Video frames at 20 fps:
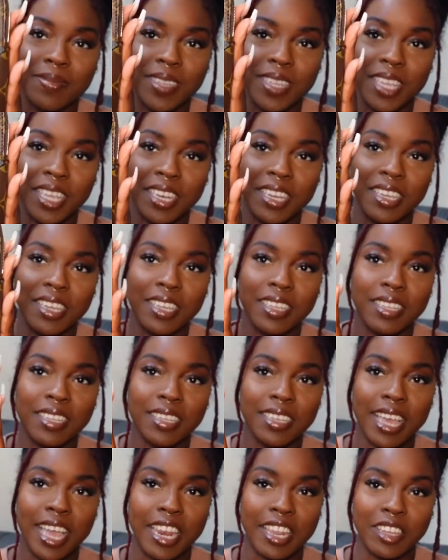Get a good
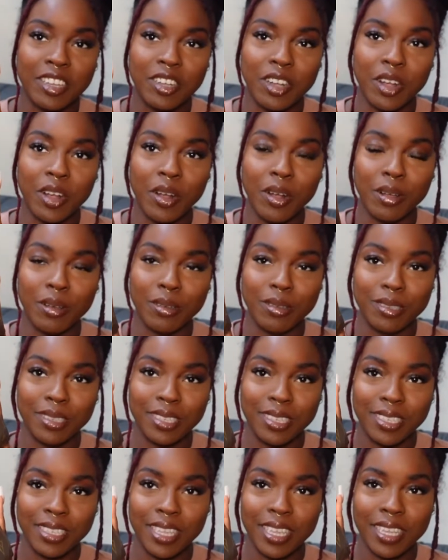look at it,
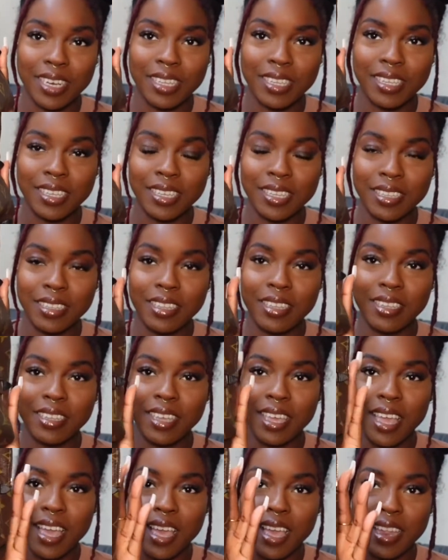girls. Get a good look
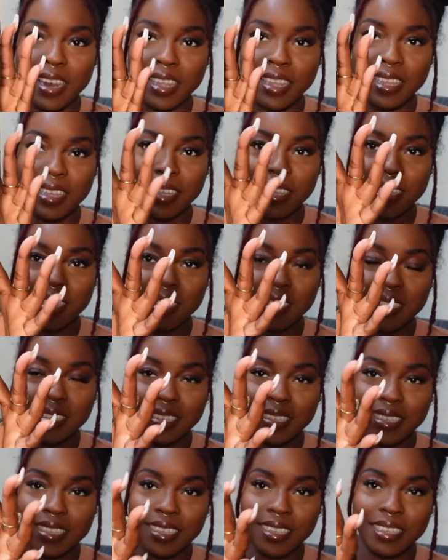at it,
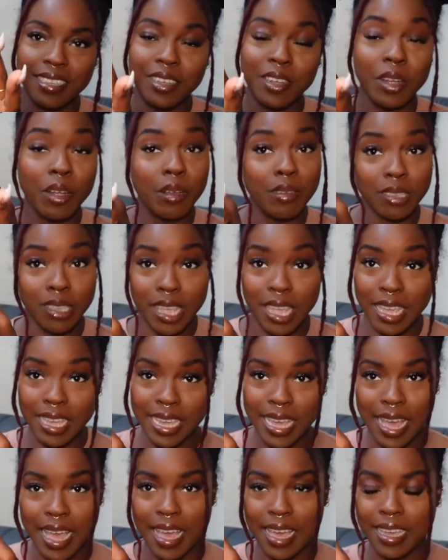girls
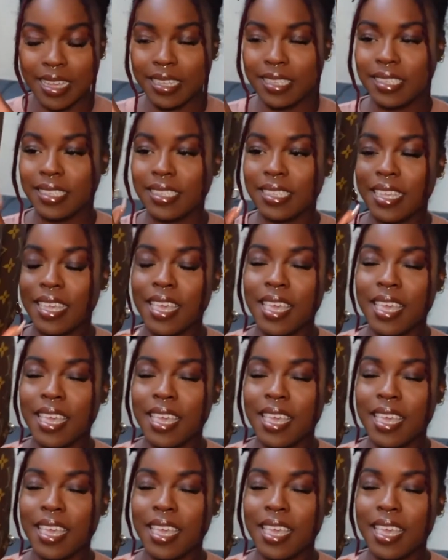and guys.